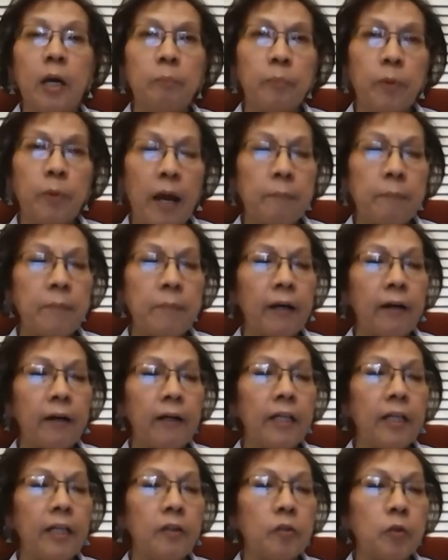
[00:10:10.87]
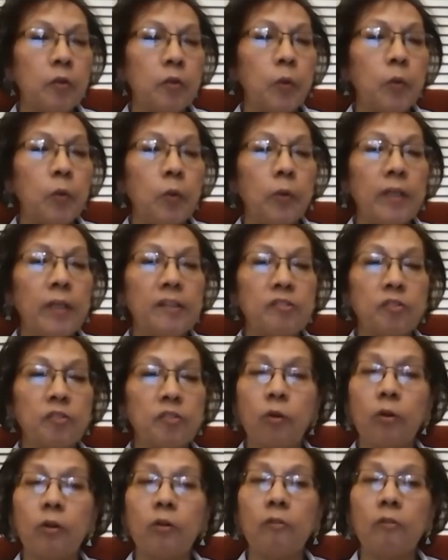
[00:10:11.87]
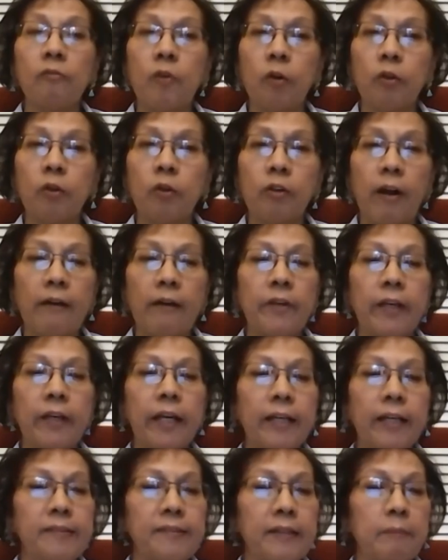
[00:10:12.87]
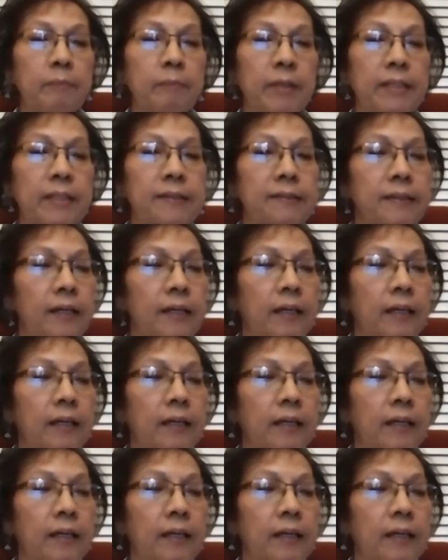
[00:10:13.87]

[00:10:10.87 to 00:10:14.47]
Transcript: primarily through historical photographic exhibits,